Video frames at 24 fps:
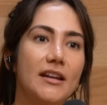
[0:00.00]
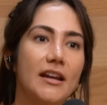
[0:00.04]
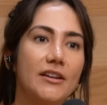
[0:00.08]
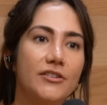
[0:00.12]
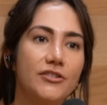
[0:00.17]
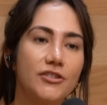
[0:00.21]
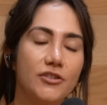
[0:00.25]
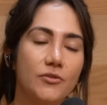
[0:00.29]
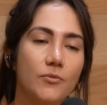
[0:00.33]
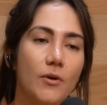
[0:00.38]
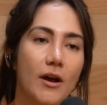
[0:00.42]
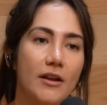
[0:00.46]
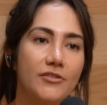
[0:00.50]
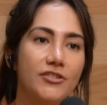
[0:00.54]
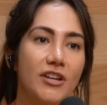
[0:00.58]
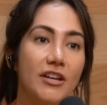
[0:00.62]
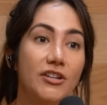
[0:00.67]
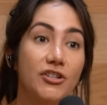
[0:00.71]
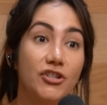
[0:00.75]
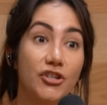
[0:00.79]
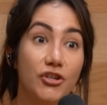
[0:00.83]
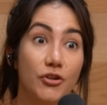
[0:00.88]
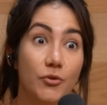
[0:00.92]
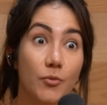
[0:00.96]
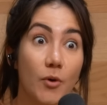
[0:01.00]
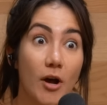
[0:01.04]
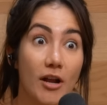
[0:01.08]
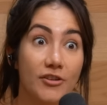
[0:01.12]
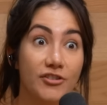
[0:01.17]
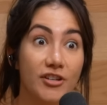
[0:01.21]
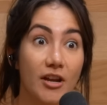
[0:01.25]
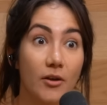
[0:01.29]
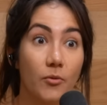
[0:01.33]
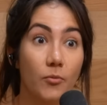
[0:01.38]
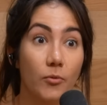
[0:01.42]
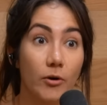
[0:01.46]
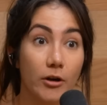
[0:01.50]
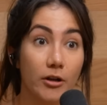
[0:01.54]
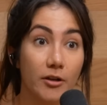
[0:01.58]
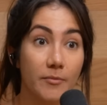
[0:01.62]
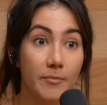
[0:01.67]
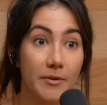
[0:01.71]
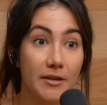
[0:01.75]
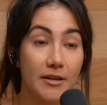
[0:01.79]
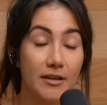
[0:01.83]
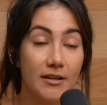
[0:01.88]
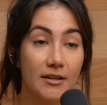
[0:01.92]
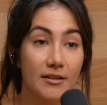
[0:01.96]
that I do watch at
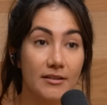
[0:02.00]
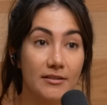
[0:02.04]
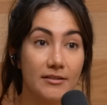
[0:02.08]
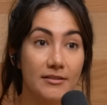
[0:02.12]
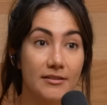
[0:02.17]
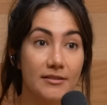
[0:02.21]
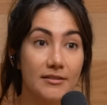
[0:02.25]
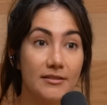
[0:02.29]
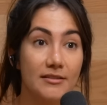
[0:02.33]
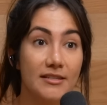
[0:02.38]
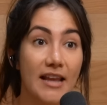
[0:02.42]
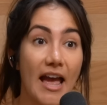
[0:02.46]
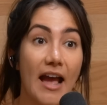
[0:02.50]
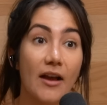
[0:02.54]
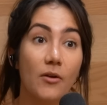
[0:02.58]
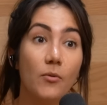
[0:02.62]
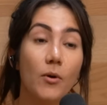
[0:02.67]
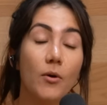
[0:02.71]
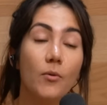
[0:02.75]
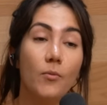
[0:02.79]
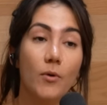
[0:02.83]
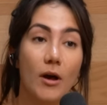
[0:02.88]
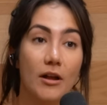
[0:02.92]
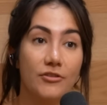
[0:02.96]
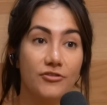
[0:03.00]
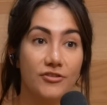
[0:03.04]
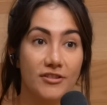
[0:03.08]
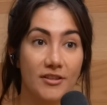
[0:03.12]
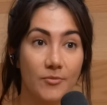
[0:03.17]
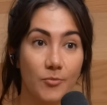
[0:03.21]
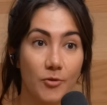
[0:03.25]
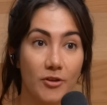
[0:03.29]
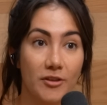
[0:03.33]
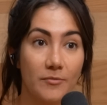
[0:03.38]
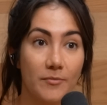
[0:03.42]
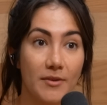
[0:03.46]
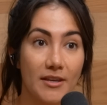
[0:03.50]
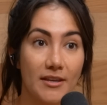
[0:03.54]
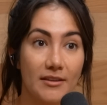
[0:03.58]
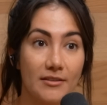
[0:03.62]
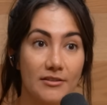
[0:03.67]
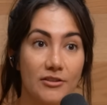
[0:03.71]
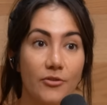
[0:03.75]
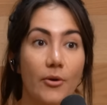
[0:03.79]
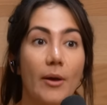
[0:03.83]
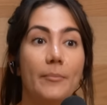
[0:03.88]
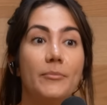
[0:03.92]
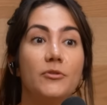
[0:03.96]
work, because Zach won't watch them with me.
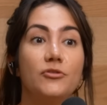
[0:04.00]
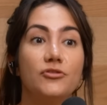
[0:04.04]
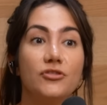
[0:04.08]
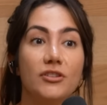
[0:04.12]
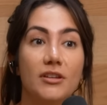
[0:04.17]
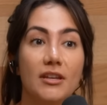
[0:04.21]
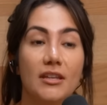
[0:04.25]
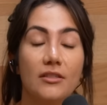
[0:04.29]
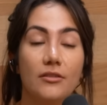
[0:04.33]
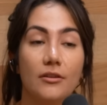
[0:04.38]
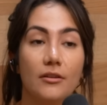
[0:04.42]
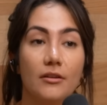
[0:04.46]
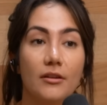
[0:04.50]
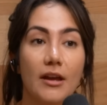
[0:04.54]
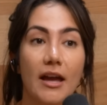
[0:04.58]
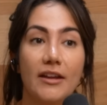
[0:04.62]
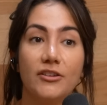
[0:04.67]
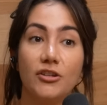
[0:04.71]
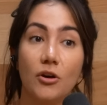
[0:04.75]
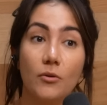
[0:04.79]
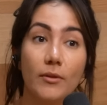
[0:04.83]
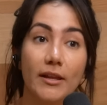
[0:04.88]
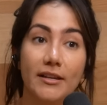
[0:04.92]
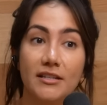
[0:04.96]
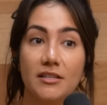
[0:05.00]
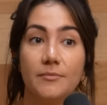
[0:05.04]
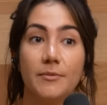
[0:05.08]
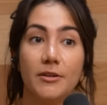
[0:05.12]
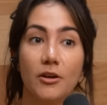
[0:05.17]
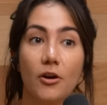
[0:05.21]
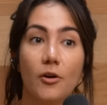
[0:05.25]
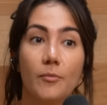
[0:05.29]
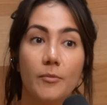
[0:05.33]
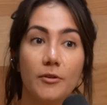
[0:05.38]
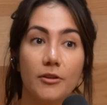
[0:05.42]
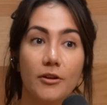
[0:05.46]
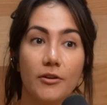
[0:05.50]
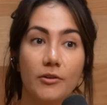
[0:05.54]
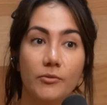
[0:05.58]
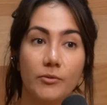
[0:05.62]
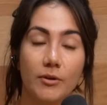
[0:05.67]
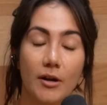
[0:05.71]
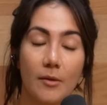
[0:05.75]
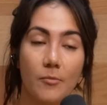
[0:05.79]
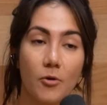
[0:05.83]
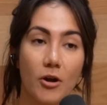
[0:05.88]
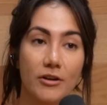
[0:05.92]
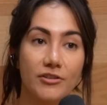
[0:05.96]
So I'm usually either, I don't like to be home alone
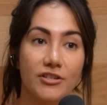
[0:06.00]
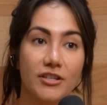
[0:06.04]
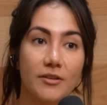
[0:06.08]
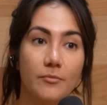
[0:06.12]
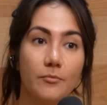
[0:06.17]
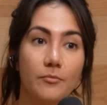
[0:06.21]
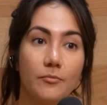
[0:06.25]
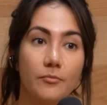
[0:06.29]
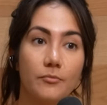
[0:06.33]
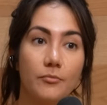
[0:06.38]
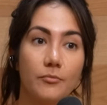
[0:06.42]
when I'm watching